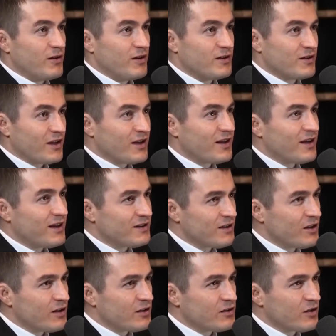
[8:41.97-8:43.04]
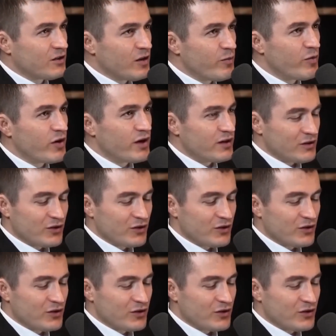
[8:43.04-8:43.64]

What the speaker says: It's like it's a liberating.